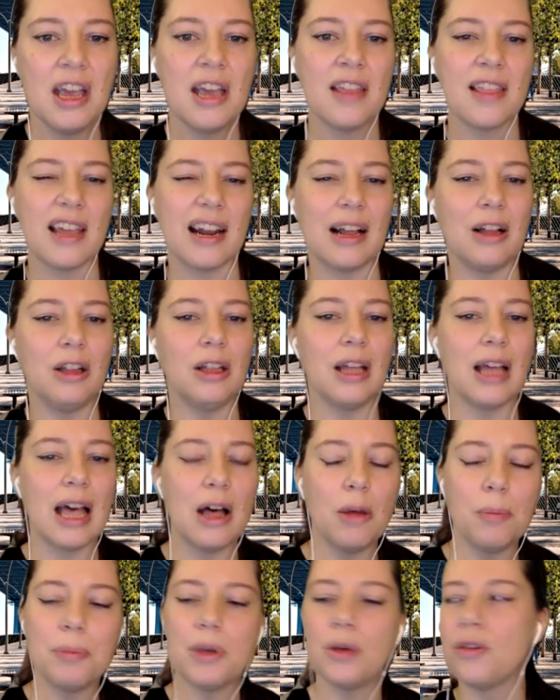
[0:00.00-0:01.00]
that
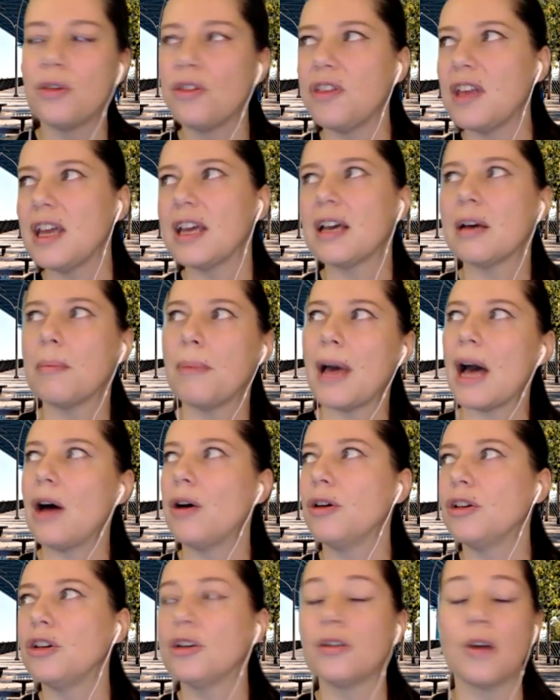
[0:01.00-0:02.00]
help you think
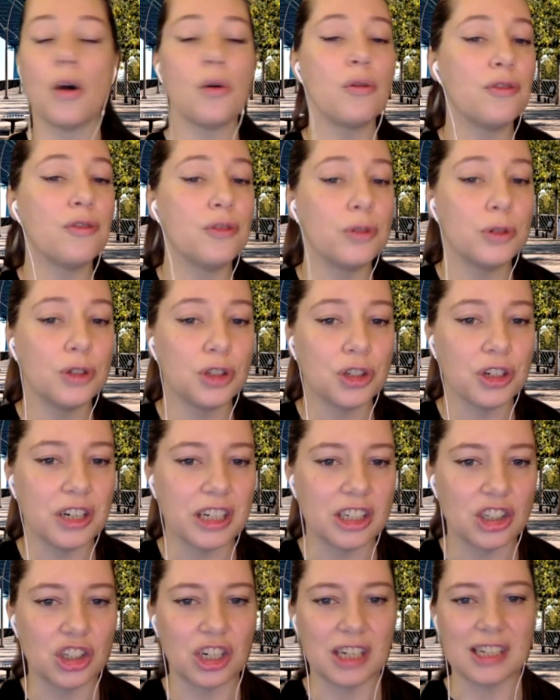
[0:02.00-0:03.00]
about your own food
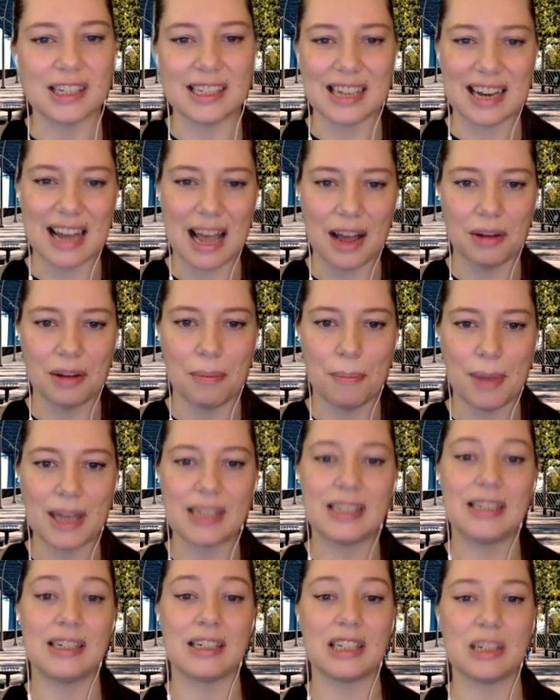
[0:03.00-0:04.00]
traditions and how to
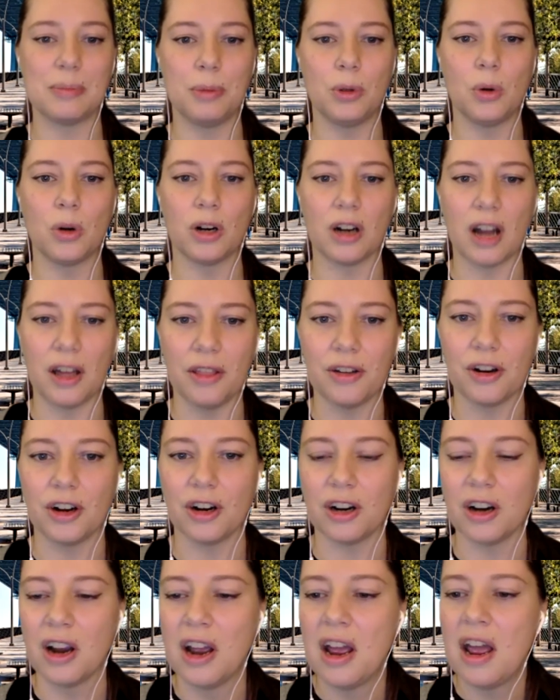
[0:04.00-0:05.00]
best explore other